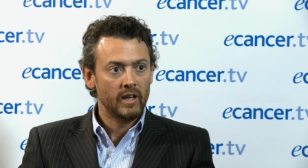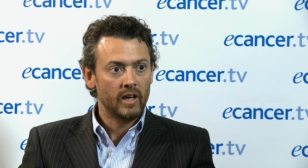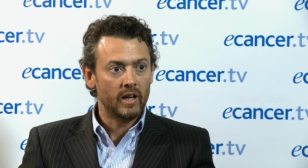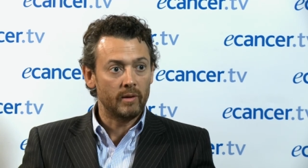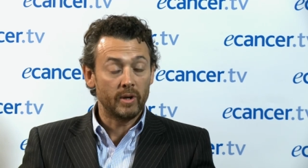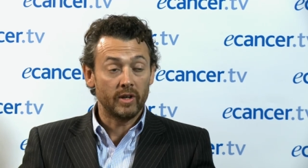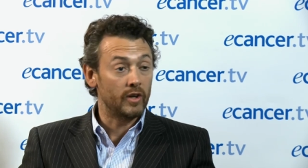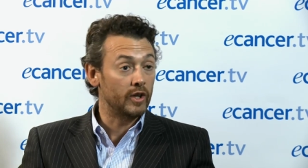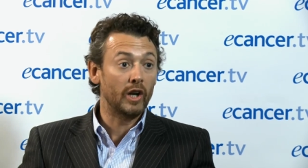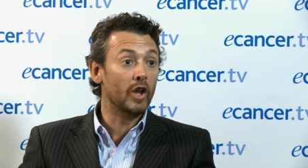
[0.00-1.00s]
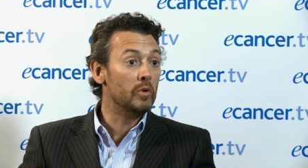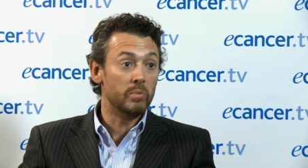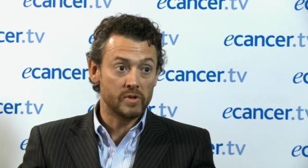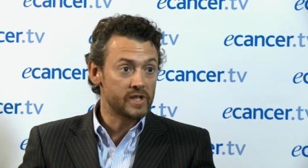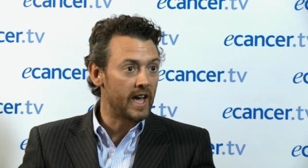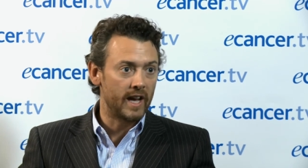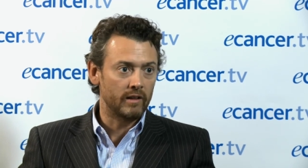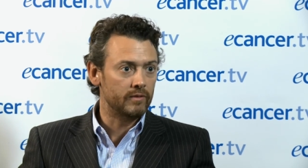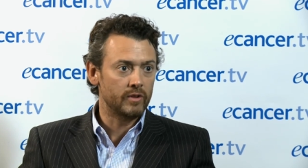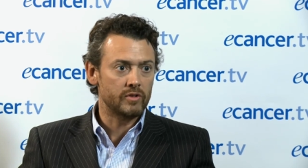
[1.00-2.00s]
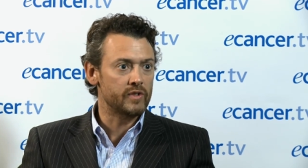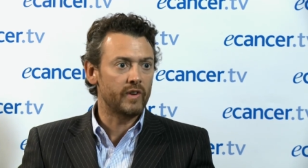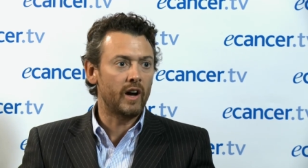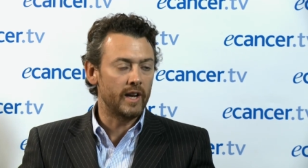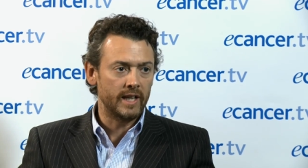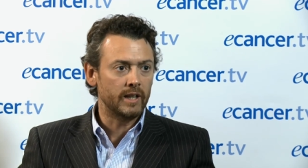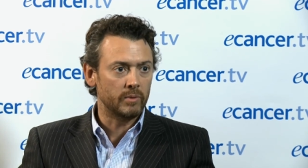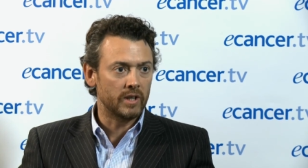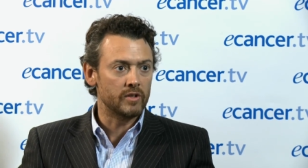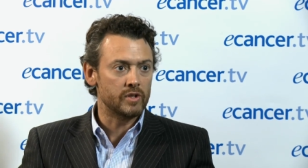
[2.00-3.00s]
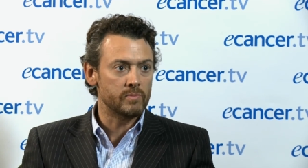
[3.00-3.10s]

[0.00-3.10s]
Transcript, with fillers: um, on, a global scale, not just for high-income countries,